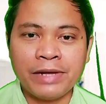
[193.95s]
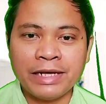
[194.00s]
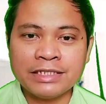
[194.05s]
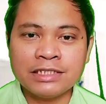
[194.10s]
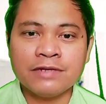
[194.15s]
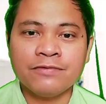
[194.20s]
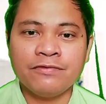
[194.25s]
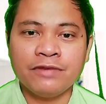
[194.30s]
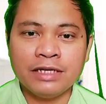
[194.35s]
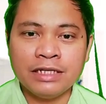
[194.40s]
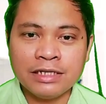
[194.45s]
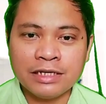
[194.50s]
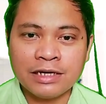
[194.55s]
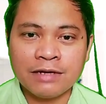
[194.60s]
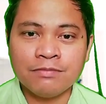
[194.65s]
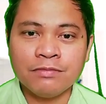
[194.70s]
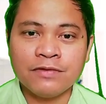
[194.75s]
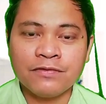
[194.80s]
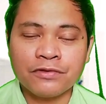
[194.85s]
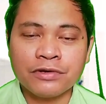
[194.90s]
passive
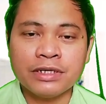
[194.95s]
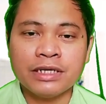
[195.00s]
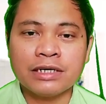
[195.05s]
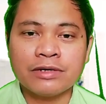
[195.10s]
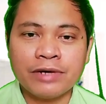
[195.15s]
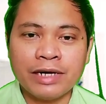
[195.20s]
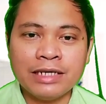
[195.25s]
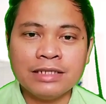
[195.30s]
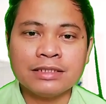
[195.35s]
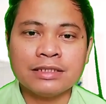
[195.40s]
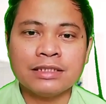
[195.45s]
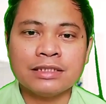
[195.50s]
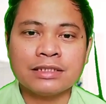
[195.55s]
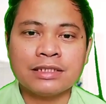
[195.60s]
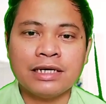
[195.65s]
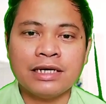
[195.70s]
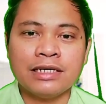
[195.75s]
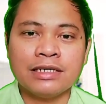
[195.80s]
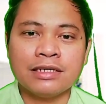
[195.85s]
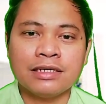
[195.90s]
income before the
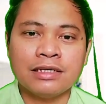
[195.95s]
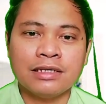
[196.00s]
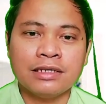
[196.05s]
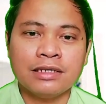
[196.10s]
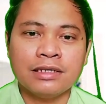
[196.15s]
crisis, like